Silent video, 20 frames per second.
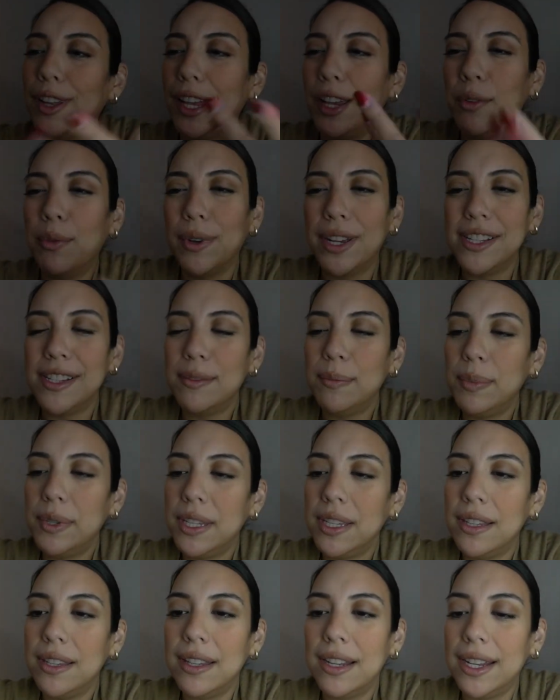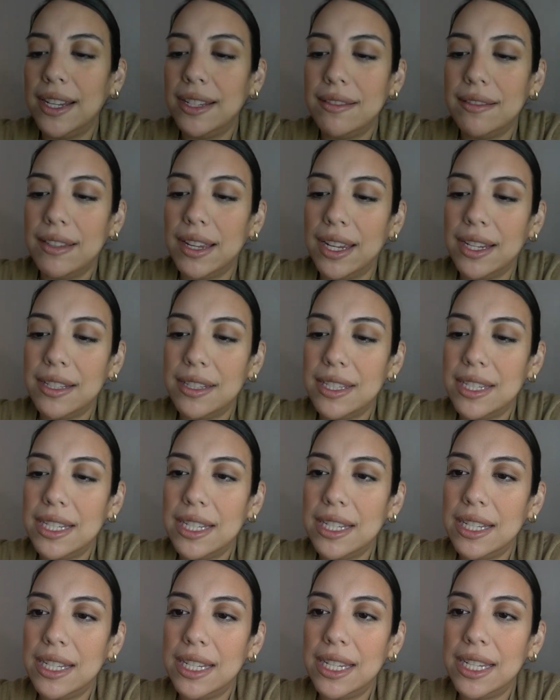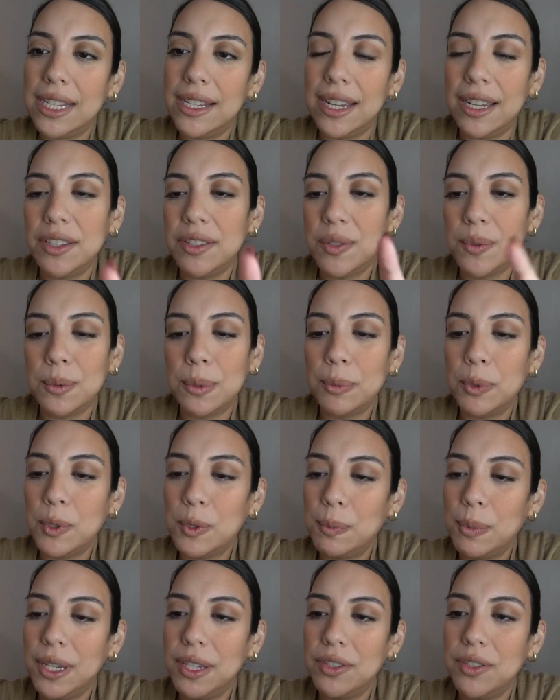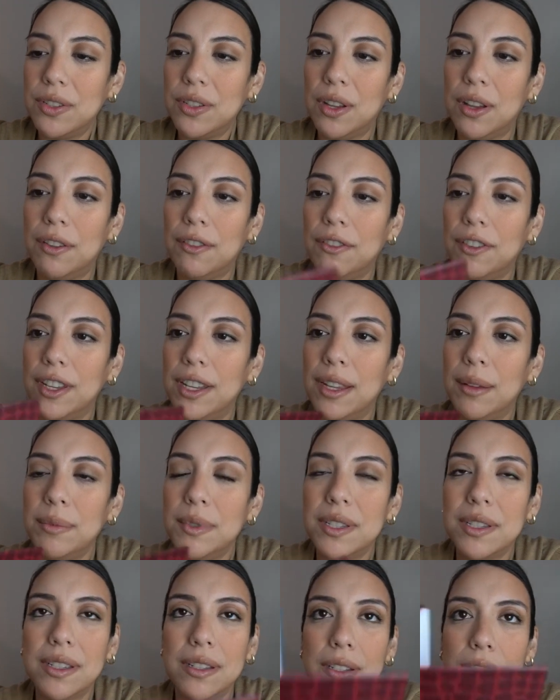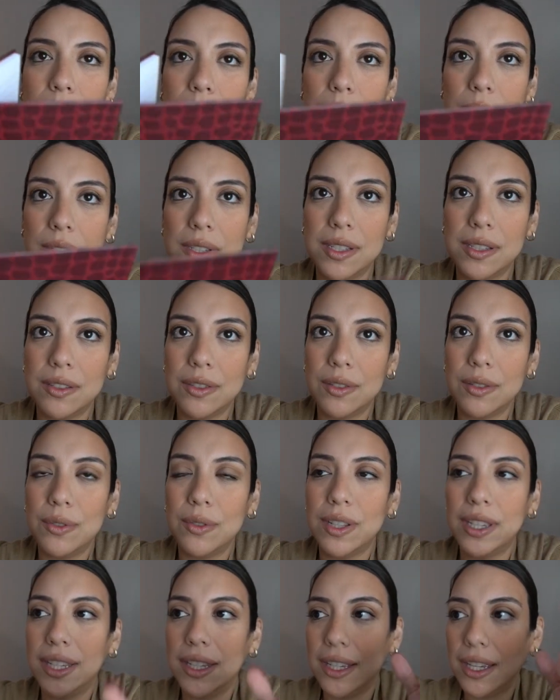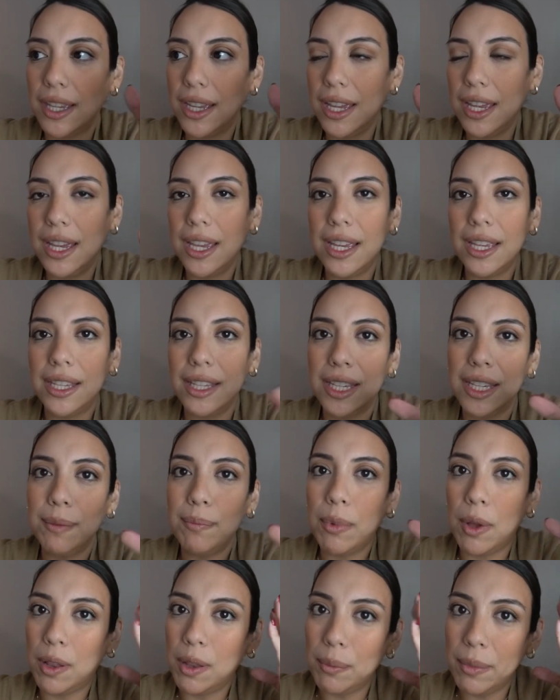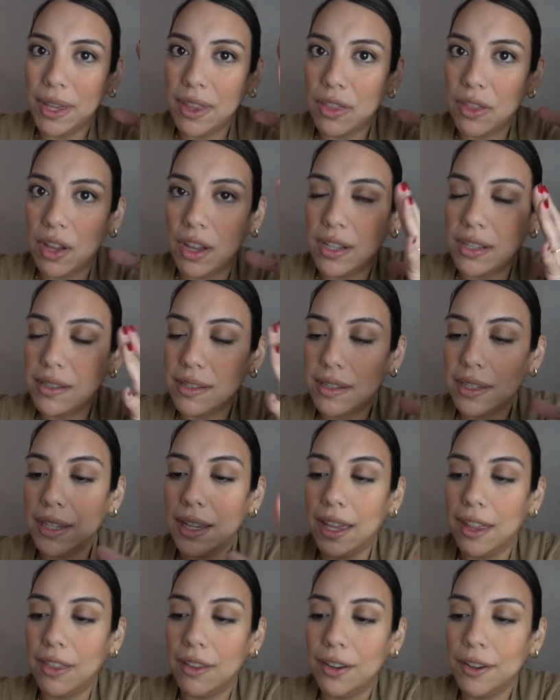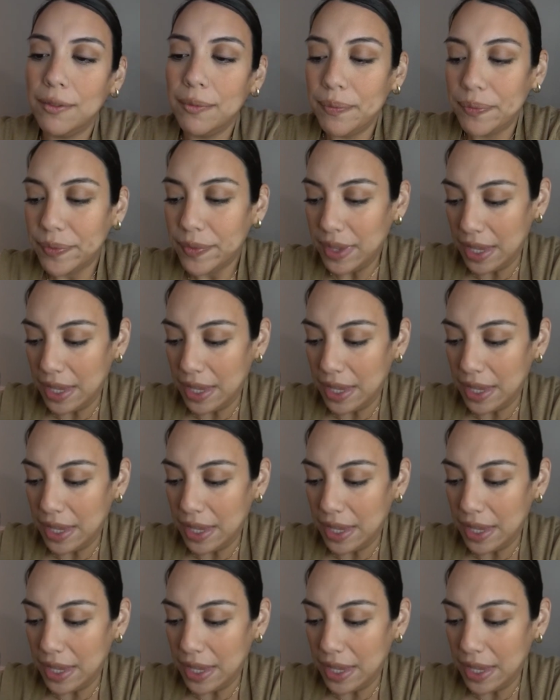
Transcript: like recipe that I, I didn't need I just ripped those pages off and I'm just gonna use this to like keep all of my thoughts together